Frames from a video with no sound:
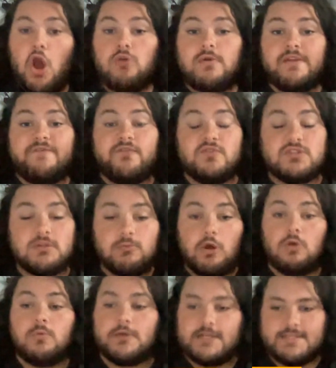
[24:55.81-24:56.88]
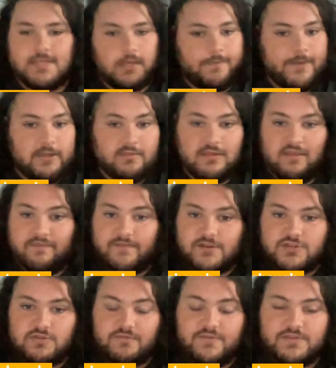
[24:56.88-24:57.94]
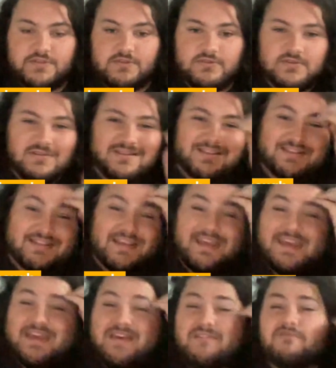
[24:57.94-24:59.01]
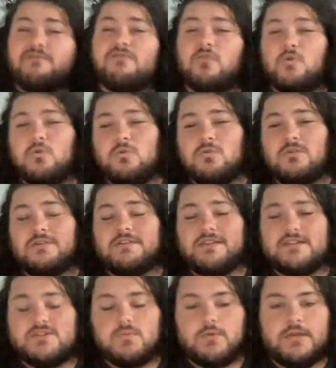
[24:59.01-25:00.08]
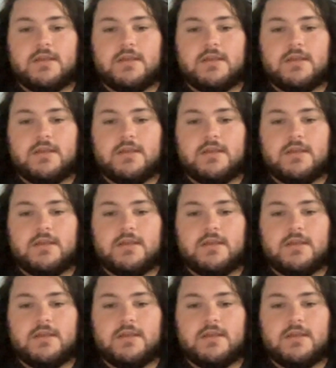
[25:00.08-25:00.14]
All right, folks, tomorrow we're going to talk about the official visitors list for this